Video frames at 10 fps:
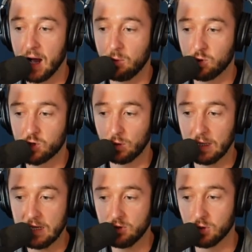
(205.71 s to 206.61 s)
which will
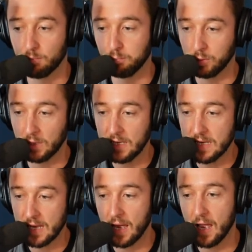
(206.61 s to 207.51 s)
lead to a
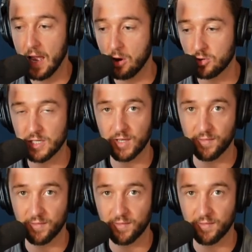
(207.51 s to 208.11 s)
bleak housing